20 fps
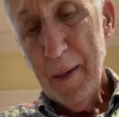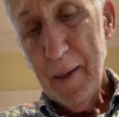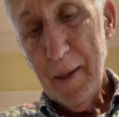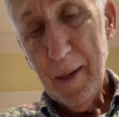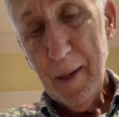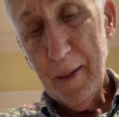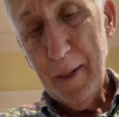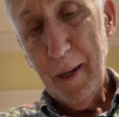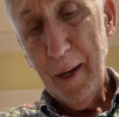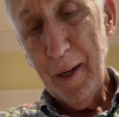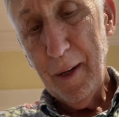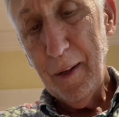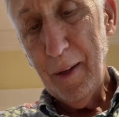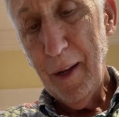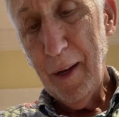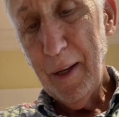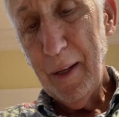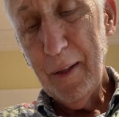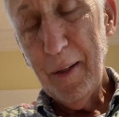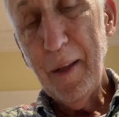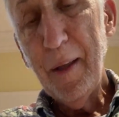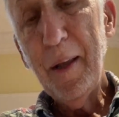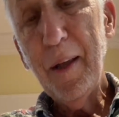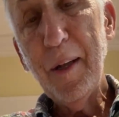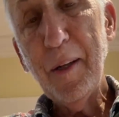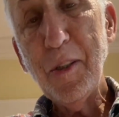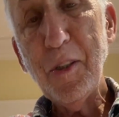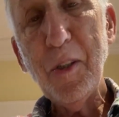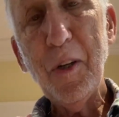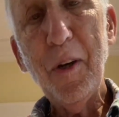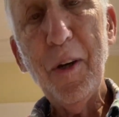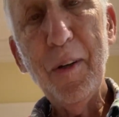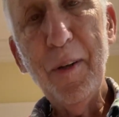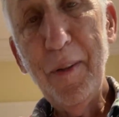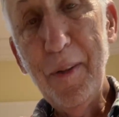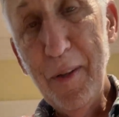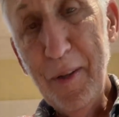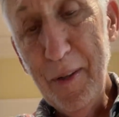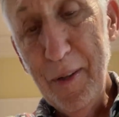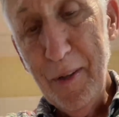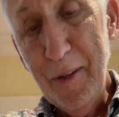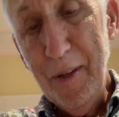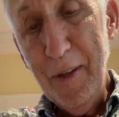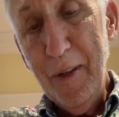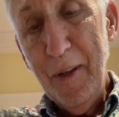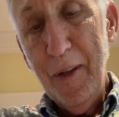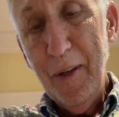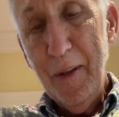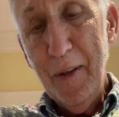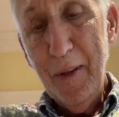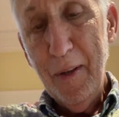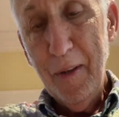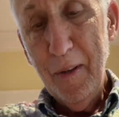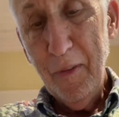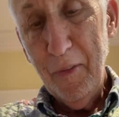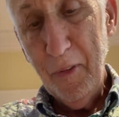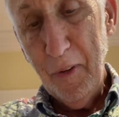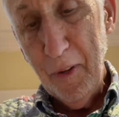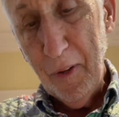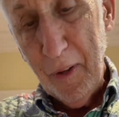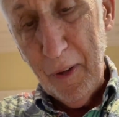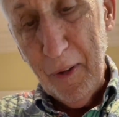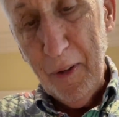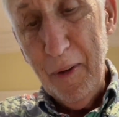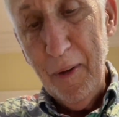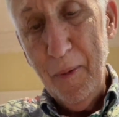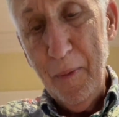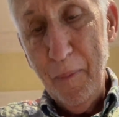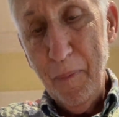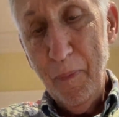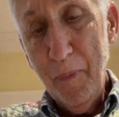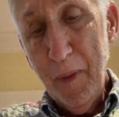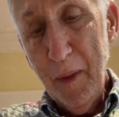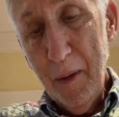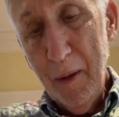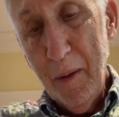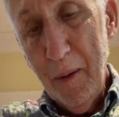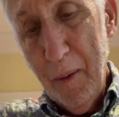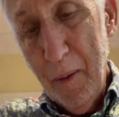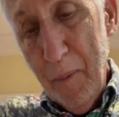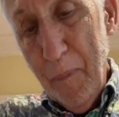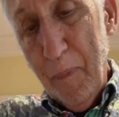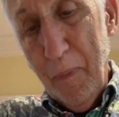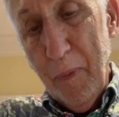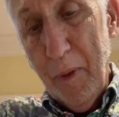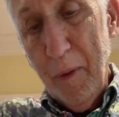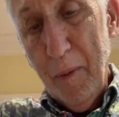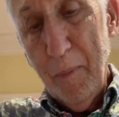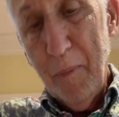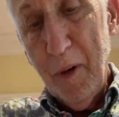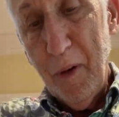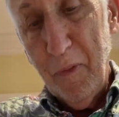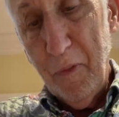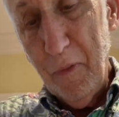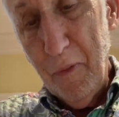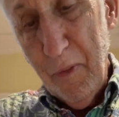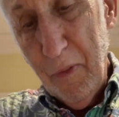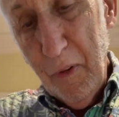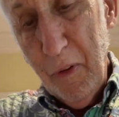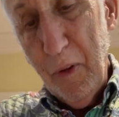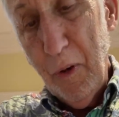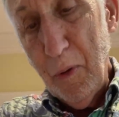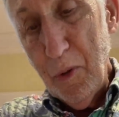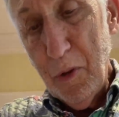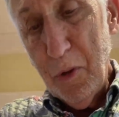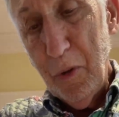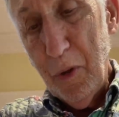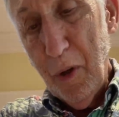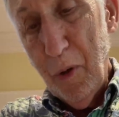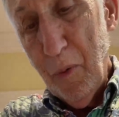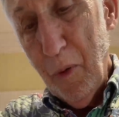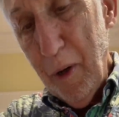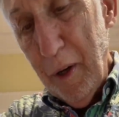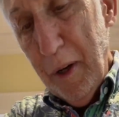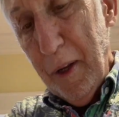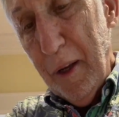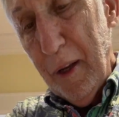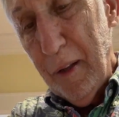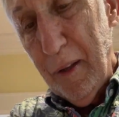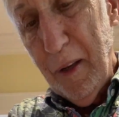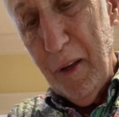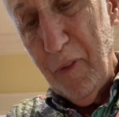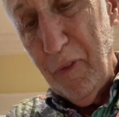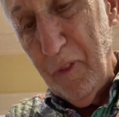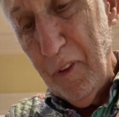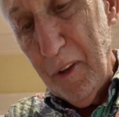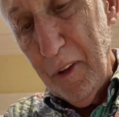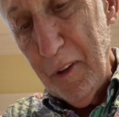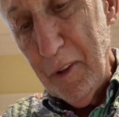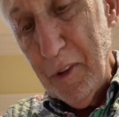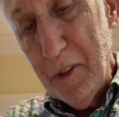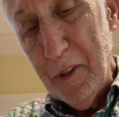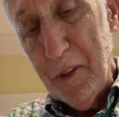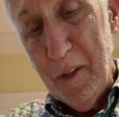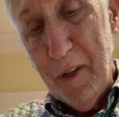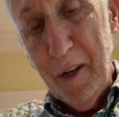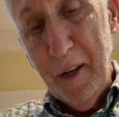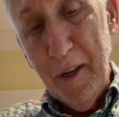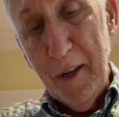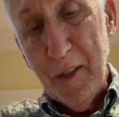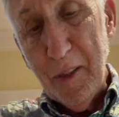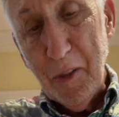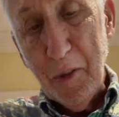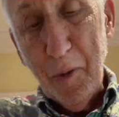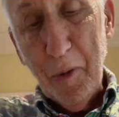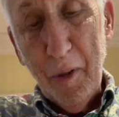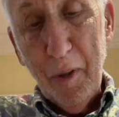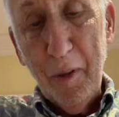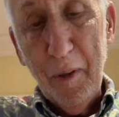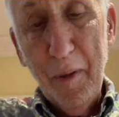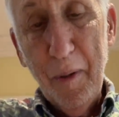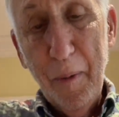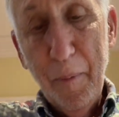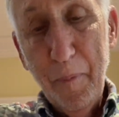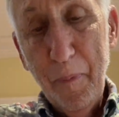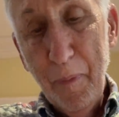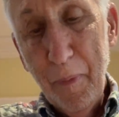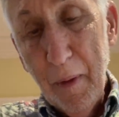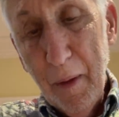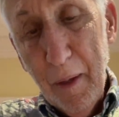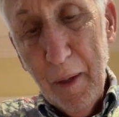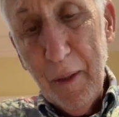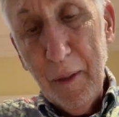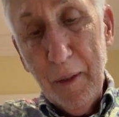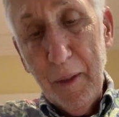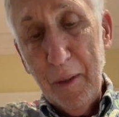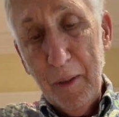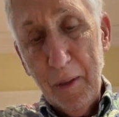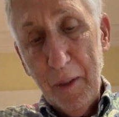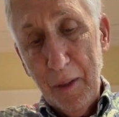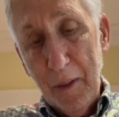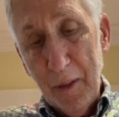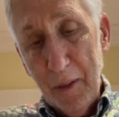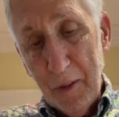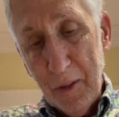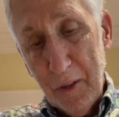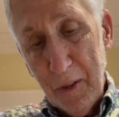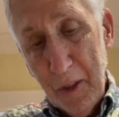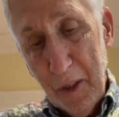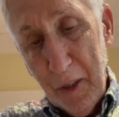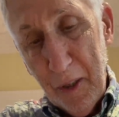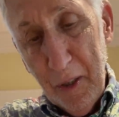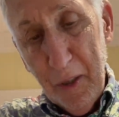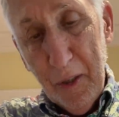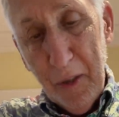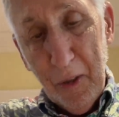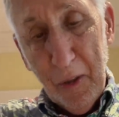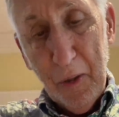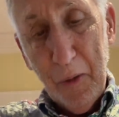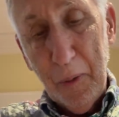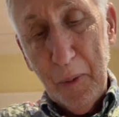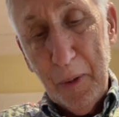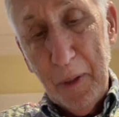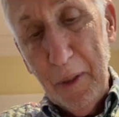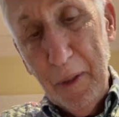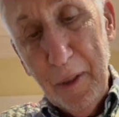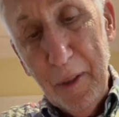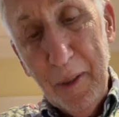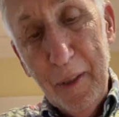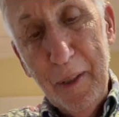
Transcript: I kind of like the hands-on feeling. But for those who don't want to get their fingers and hands all sticky and gooey,